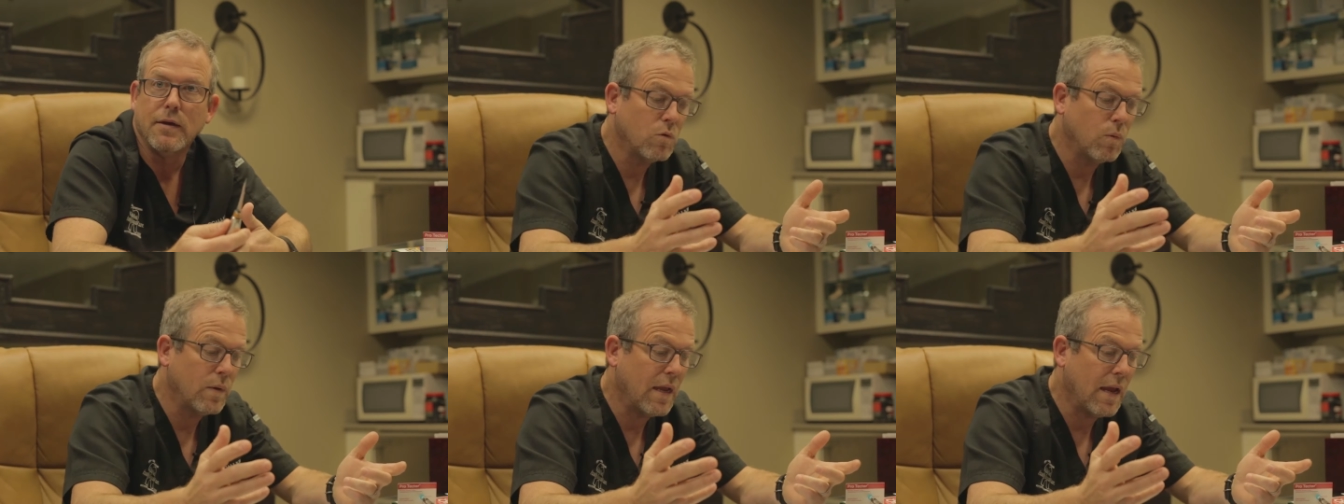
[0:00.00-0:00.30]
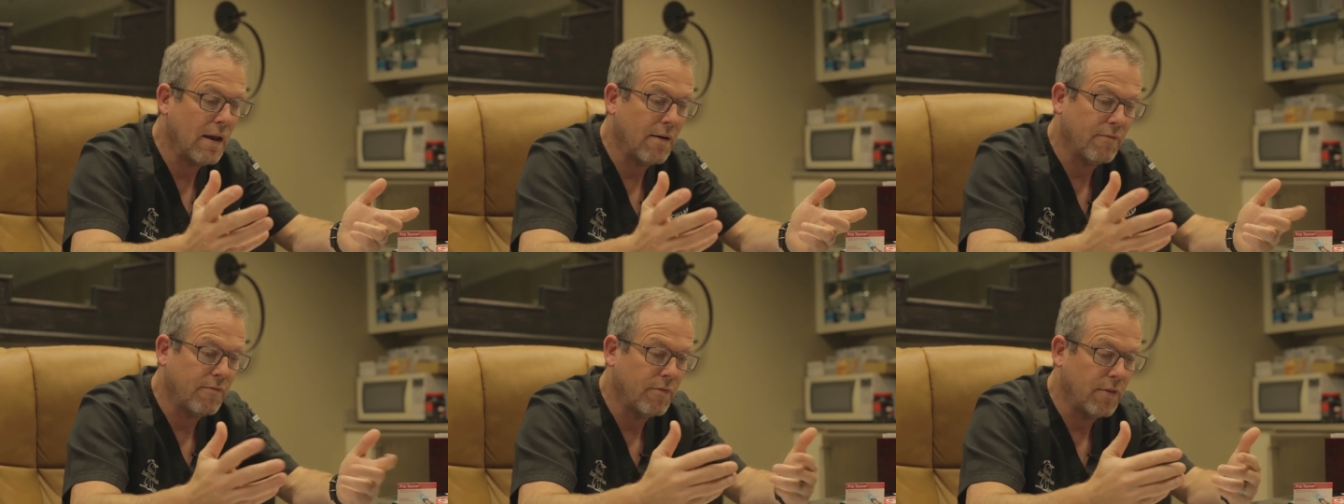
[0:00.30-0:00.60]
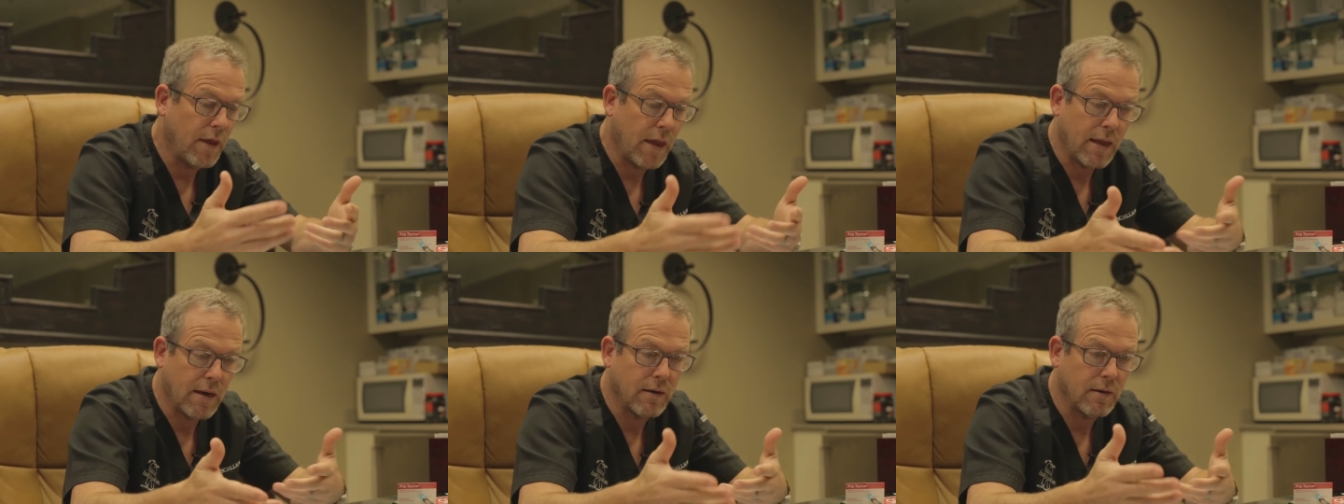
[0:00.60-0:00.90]
So we have
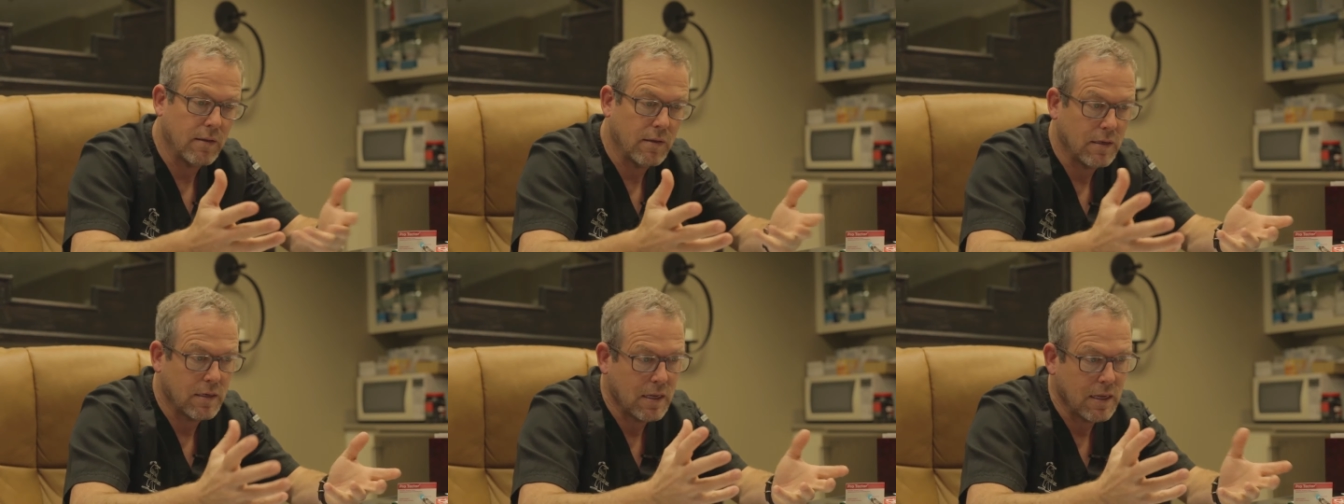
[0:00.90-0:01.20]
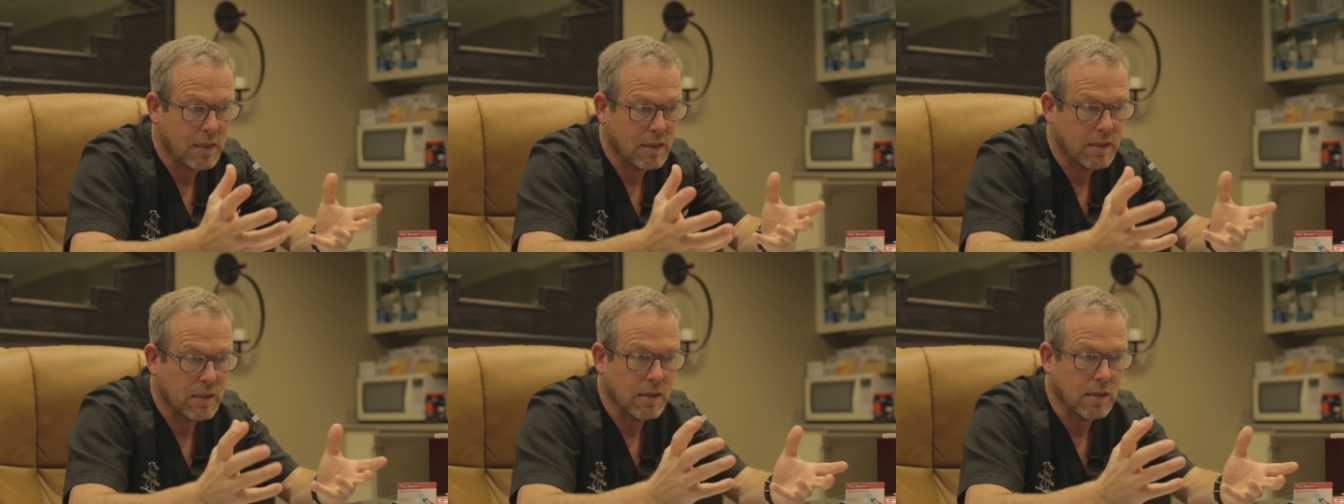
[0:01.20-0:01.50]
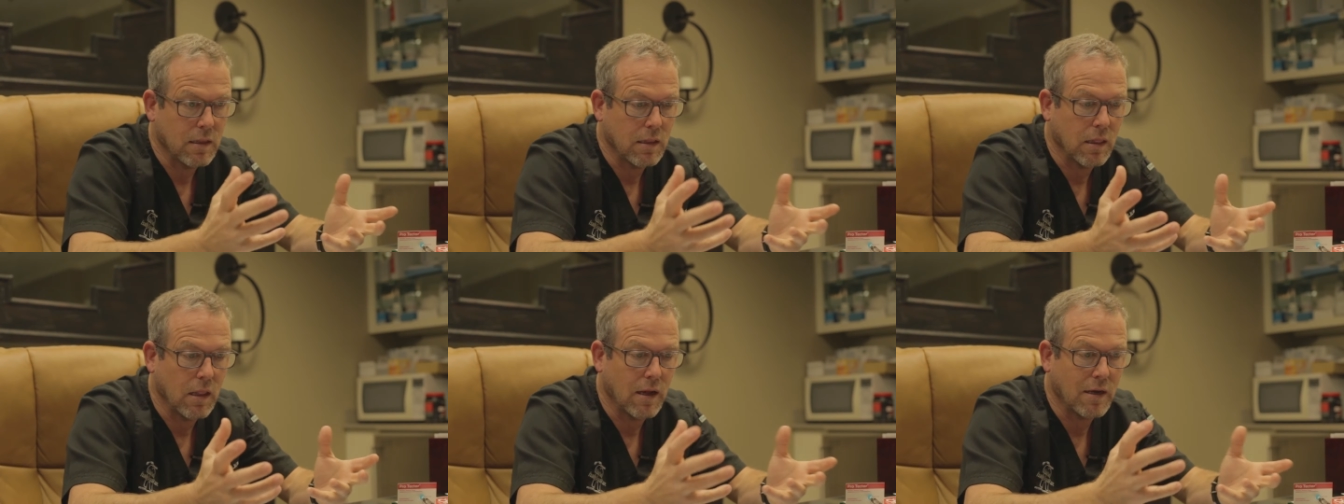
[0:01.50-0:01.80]
the teeth
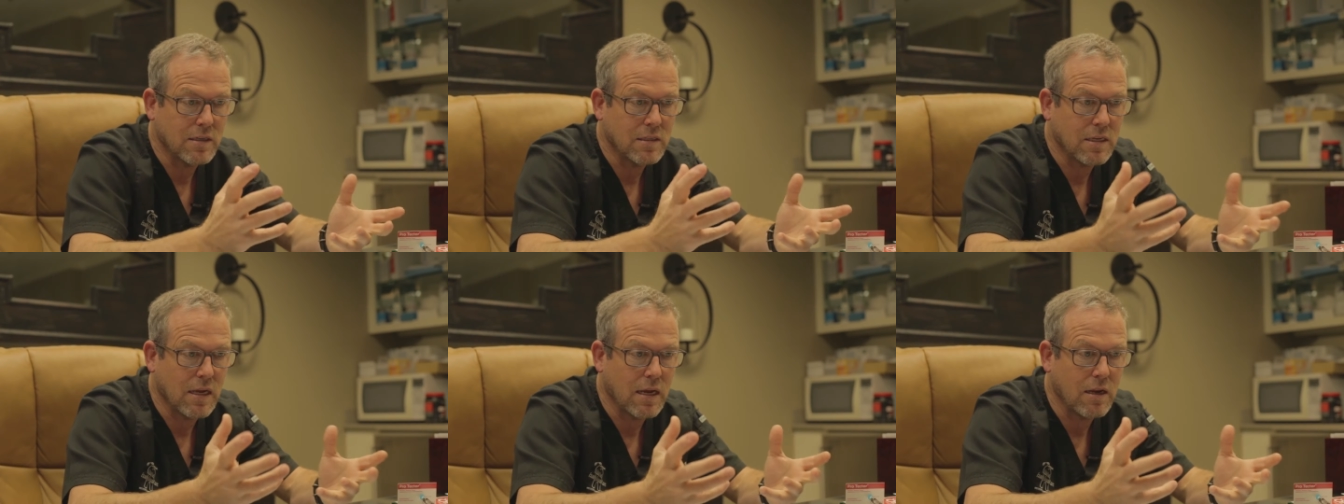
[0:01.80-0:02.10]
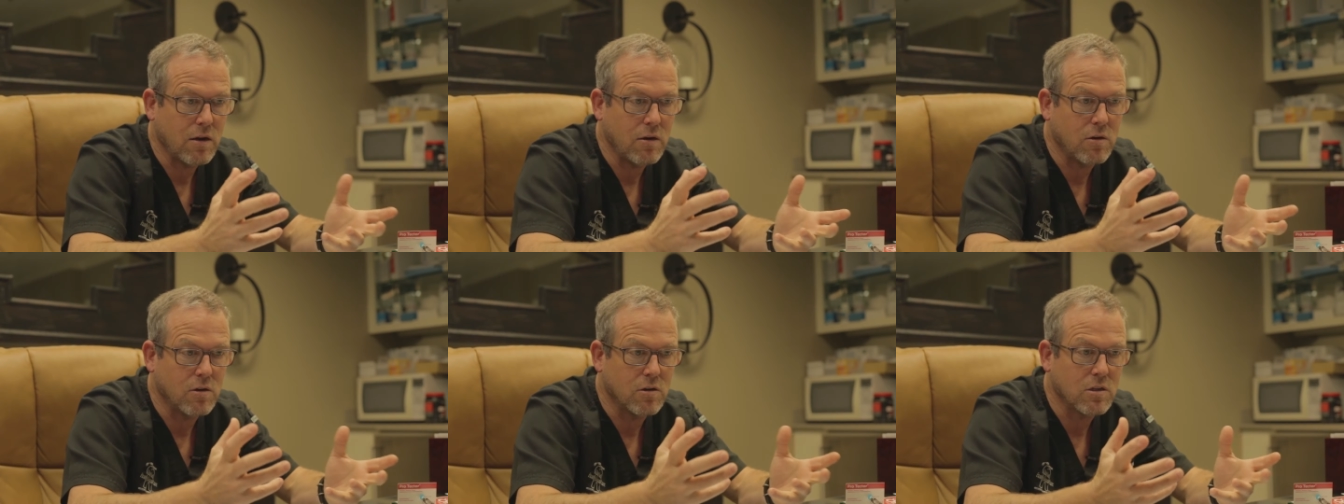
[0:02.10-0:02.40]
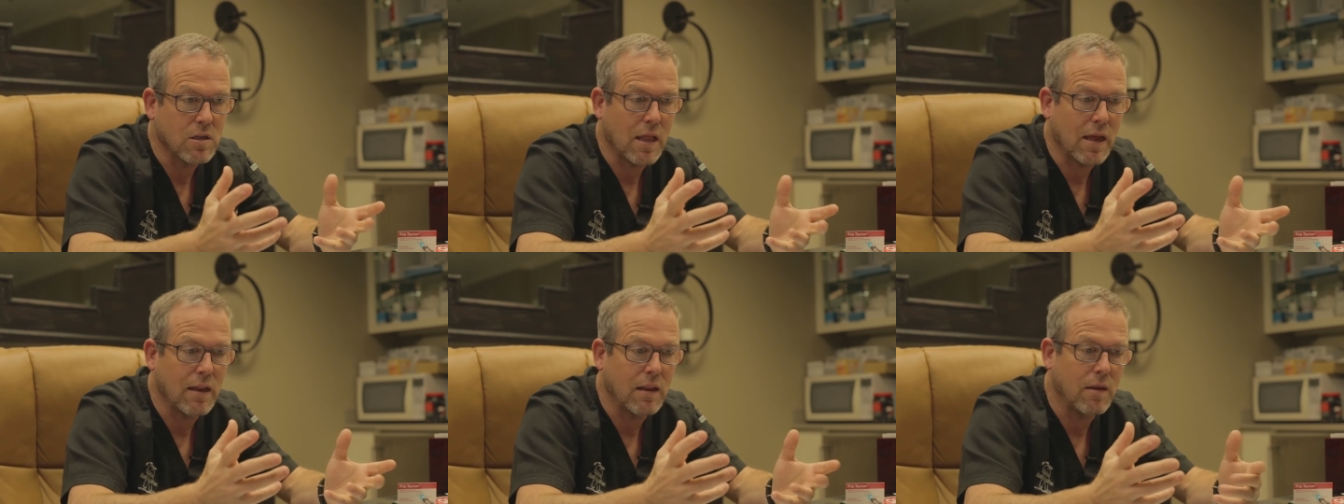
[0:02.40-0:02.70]
luxated or
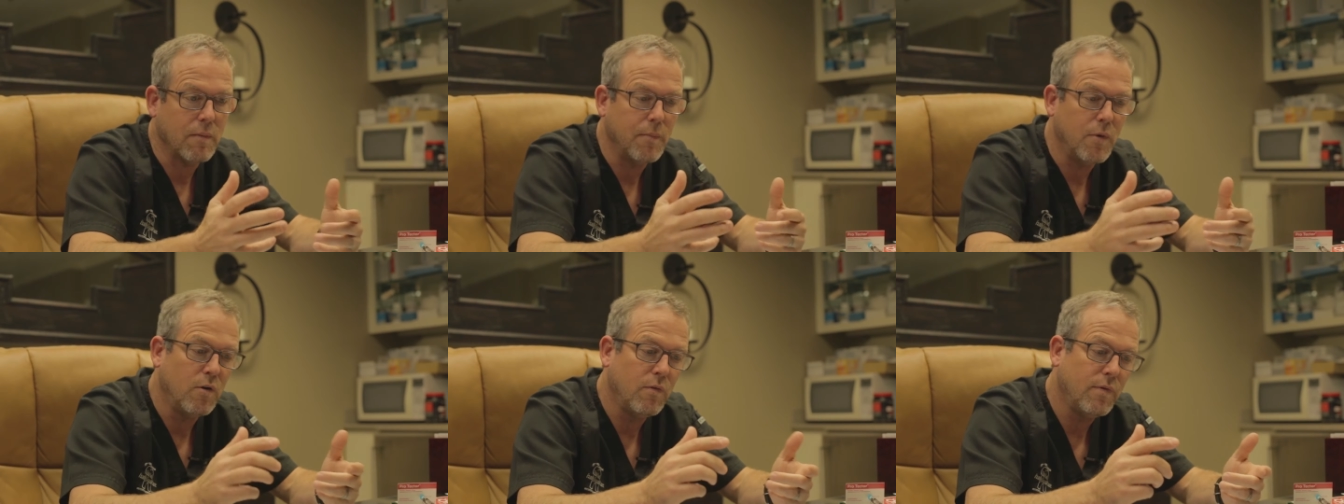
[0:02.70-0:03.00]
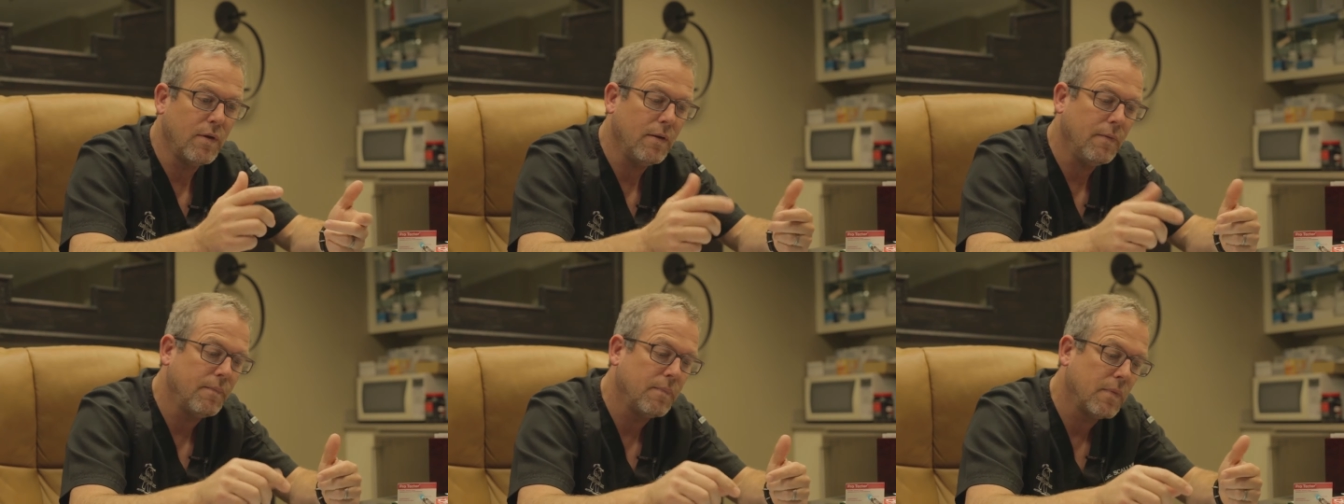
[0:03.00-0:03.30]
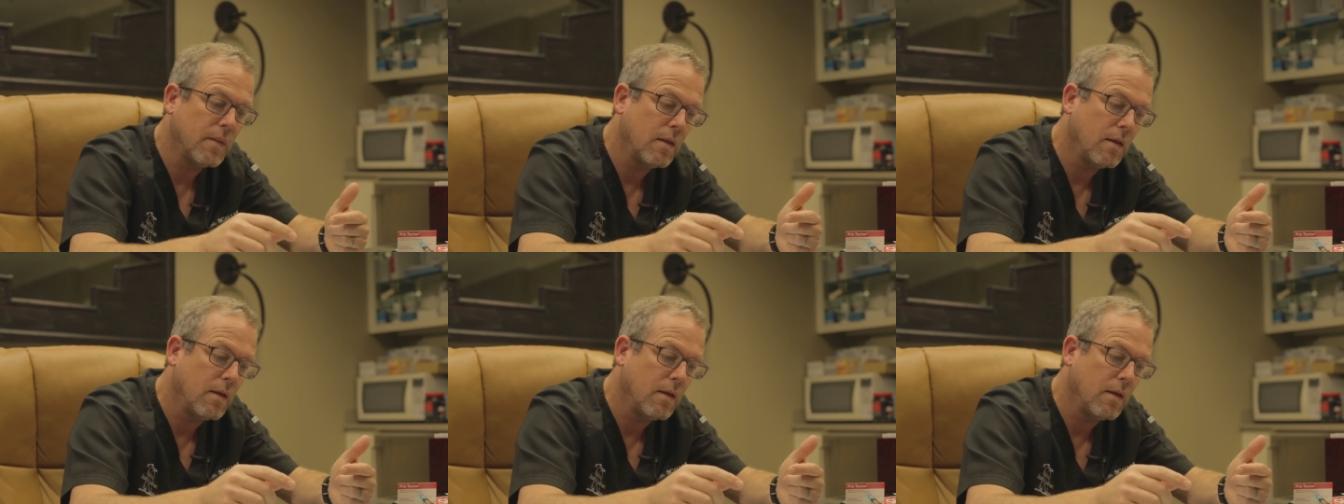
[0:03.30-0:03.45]
slightly moving.